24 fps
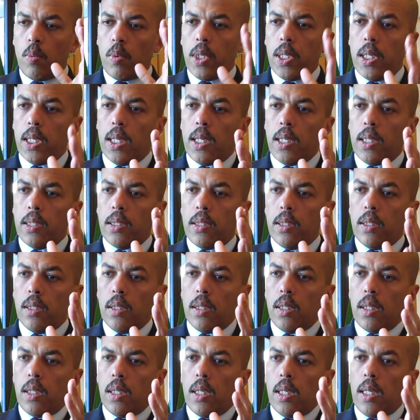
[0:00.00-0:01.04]
we had
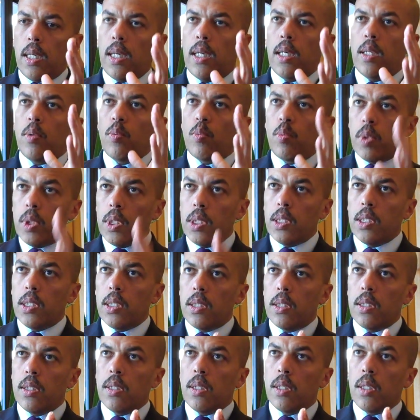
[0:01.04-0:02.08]
and we
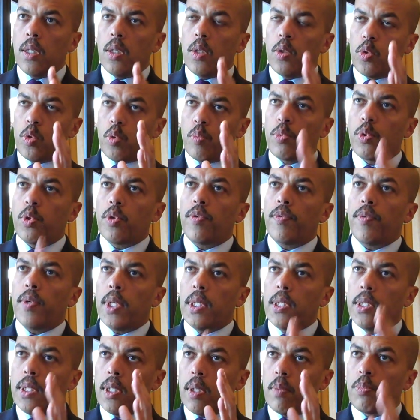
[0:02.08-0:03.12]
need to
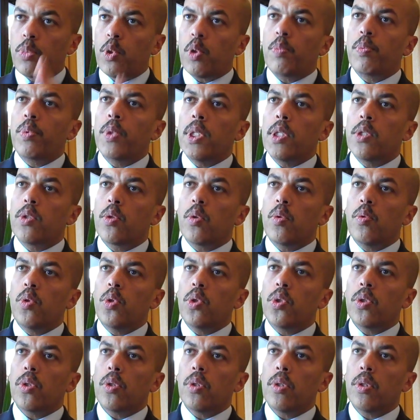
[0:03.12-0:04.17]
provide the appropriate
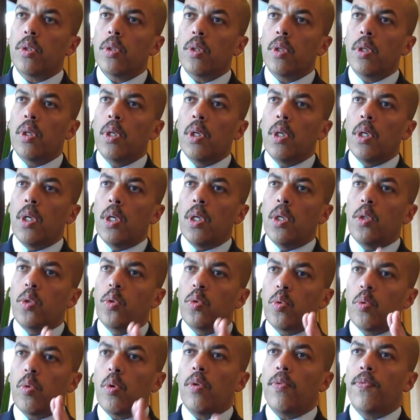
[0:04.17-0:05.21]
solution
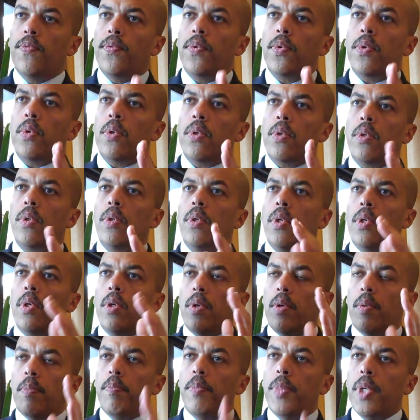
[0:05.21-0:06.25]
to offer
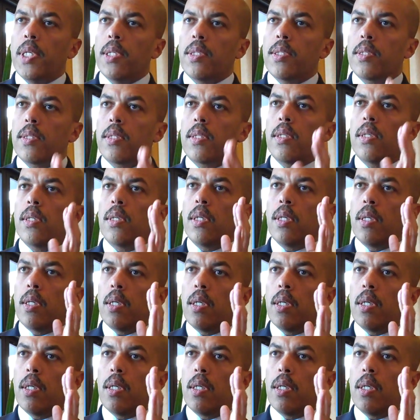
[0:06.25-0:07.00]
the best